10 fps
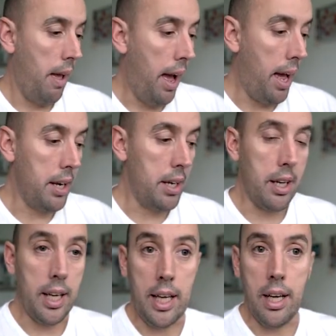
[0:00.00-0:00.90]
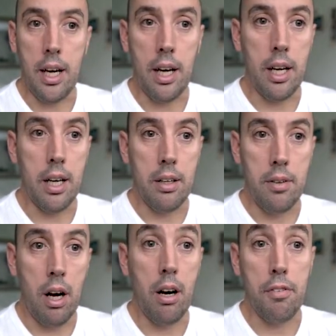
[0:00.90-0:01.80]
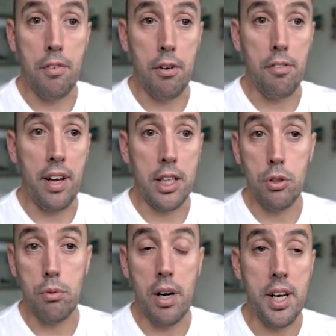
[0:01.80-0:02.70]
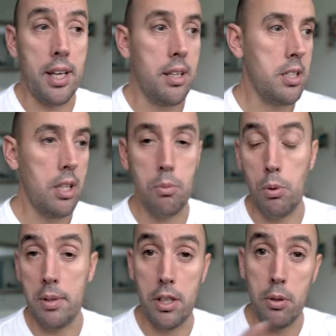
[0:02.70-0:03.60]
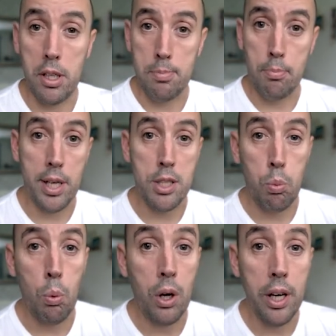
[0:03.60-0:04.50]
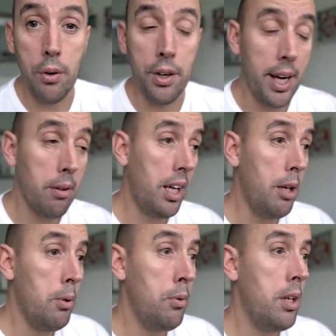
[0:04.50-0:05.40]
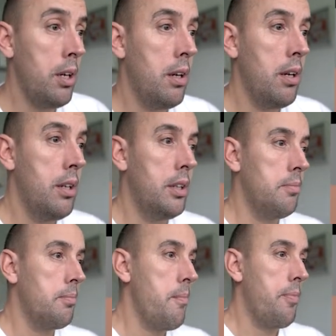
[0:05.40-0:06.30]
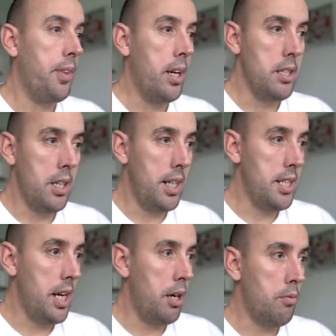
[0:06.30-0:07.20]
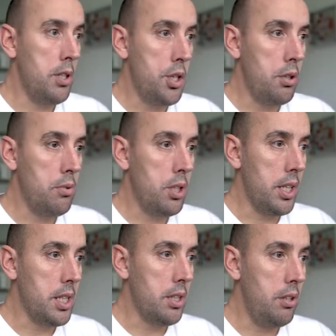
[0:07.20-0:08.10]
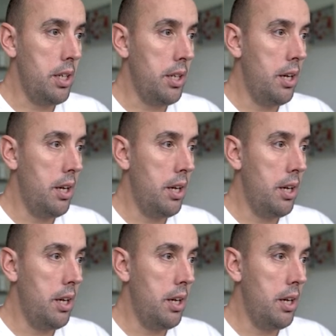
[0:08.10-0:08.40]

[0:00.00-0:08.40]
and the After Effect already. So what we do is press Y on our keyboard. So there's our original to this side.